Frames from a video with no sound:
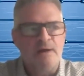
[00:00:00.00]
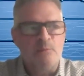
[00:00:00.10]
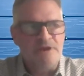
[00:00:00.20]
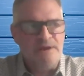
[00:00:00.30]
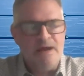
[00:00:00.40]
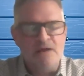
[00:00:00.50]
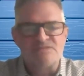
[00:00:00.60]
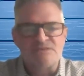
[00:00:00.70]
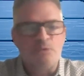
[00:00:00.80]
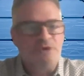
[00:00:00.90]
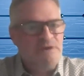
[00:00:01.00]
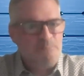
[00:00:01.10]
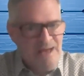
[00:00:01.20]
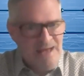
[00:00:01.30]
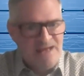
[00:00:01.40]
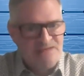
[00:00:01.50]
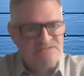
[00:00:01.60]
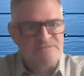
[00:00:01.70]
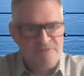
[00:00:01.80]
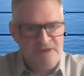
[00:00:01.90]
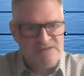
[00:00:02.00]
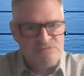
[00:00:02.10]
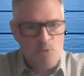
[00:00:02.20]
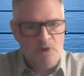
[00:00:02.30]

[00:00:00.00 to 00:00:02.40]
we announced that we had passed phase